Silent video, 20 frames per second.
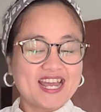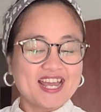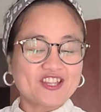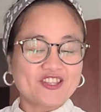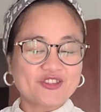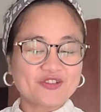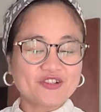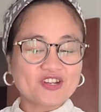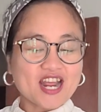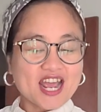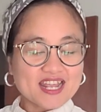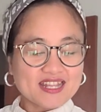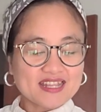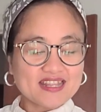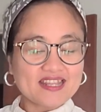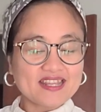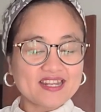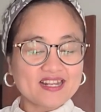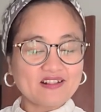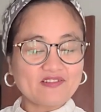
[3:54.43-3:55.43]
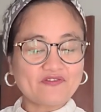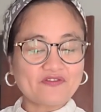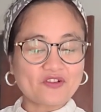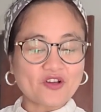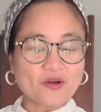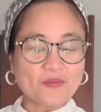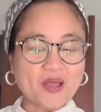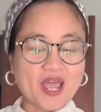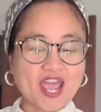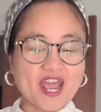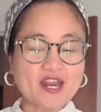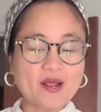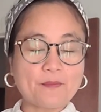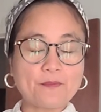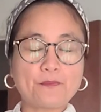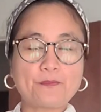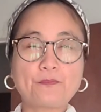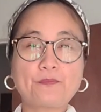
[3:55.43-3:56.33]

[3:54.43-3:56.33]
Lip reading: tonight little Flop had a